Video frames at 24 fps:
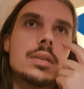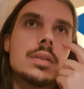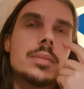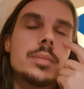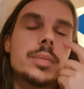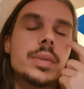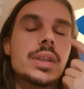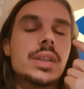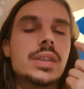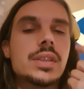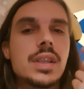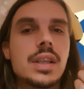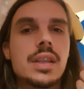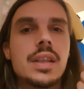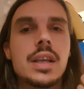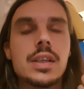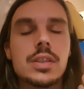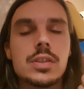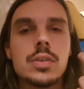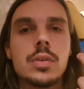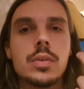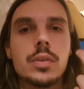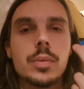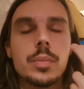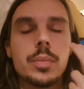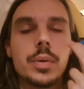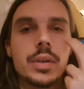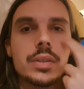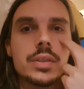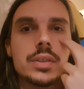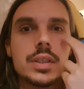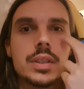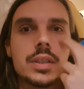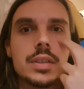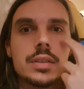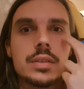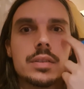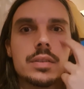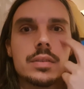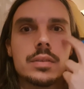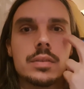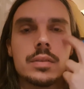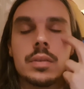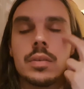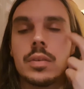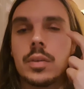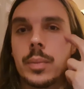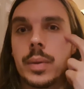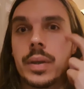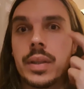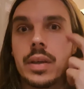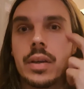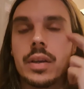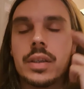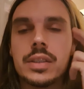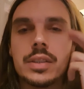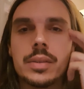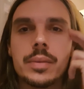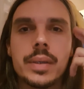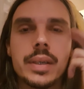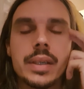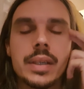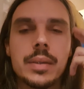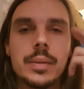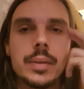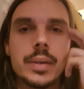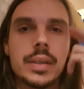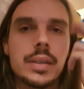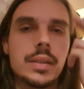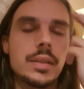because then that's not the process, not the way that I do it anyway.